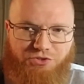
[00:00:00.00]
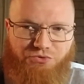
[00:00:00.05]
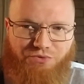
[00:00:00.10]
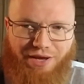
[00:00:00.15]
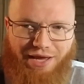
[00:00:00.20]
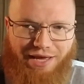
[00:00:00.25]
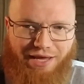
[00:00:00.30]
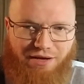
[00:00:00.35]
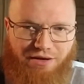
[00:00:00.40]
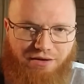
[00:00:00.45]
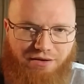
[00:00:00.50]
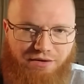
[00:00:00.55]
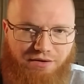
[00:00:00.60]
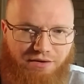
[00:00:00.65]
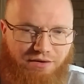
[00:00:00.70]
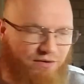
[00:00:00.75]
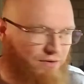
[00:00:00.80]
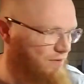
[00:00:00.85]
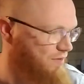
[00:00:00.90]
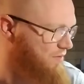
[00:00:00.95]
red,
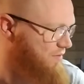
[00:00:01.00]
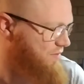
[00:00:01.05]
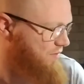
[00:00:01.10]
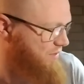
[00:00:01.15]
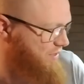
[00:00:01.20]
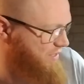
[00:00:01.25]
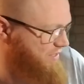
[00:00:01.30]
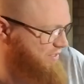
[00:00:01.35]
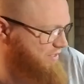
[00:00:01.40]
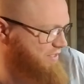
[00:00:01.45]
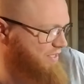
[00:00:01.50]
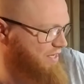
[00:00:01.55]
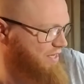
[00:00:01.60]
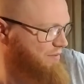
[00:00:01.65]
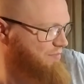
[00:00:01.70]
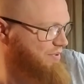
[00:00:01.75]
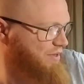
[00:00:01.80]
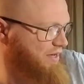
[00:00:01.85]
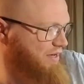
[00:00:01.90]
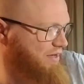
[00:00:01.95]
let's say I
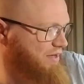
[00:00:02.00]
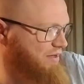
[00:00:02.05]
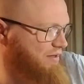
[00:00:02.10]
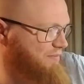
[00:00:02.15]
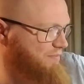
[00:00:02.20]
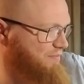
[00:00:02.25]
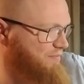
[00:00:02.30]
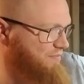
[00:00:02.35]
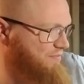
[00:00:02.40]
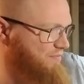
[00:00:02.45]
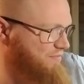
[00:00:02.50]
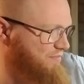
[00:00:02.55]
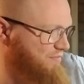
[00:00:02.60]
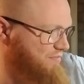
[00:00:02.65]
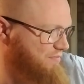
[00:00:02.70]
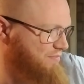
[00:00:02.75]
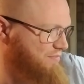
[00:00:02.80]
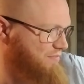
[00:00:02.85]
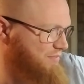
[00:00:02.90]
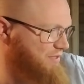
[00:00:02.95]
pick up
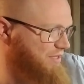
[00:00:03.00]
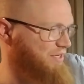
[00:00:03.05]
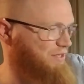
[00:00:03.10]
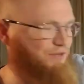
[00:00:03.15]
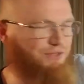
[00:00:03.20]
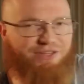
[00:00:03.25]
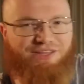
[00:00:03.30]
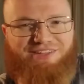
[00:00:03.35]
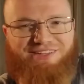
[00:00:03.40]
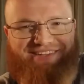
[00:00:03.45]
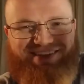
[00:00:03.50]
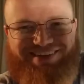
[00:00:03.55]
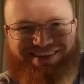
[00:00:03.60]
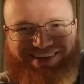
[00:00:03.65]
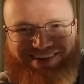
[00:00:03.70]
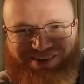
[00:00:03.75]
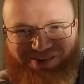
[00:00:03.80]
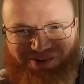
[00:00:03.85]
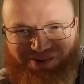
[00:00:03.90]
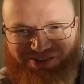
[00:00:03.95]

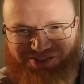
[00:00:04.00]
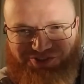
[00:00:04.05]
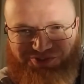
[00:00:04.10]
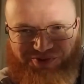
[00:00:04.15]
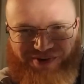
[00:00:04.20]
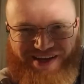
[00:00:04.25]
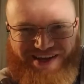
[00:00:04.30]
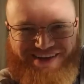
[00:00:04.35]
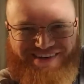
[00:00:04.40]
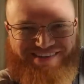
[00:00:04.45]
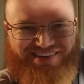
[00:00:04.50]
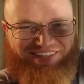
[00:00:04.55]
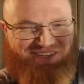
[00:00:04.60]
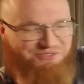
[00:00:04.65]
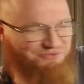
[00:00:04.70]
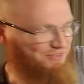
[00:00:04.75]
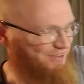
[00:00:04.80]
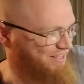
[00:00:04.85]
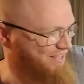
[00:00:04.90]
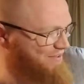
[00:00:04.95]
literally orange red, that's
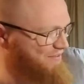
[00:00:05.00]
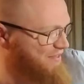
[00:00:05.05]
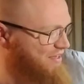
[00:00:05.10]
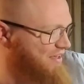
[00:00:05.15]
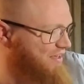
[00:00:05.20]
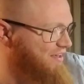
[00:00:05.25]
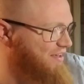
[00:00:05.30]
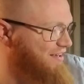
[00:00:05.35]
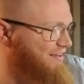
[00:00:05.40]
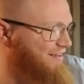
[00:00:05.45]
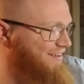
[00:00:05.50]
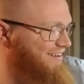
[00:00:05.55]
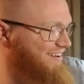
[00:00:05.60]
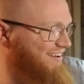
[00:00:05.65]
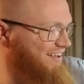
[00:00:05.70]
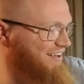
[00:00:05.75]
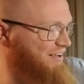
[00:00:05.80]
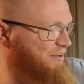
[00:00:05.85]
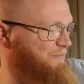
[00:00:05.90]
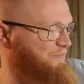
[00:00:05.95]
funny.
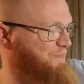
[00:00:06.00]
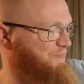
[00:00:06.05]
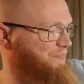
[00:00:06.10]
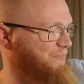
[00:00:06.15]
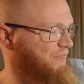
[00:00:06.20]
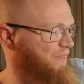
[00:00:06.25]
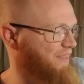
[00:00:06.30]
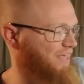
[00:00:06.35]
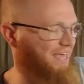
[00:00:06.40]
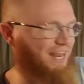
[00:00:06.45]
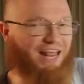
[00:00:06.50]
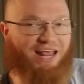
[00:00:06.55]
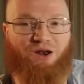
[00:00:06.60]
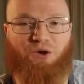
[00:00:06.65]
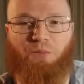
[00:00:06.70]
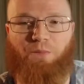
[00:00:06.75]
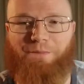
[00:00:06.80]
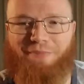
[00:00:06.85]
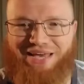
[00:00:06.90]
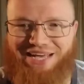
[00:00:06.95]
And I
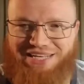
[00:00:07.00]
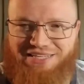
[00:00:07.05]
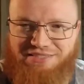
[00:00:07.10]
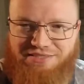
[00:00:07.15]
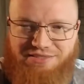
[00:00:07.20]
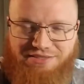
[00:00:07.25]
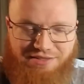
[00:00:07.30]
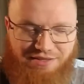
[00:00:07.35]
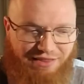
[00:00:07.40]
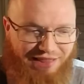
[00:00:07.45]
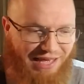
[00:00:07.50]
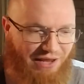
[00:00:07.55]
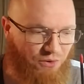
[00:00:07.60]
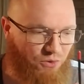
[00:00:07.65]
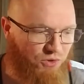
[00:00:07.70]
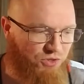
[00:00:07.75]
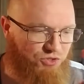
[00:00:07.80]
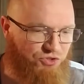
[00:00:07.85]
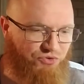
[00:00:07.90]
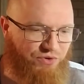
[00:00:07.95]
don't mix that
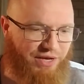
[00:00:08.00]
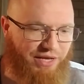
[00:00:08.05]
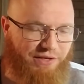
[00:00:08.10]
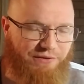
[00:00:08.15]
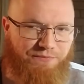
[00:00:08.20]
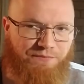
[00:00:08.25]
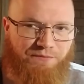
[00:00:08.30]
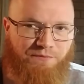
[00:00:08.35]
orange red.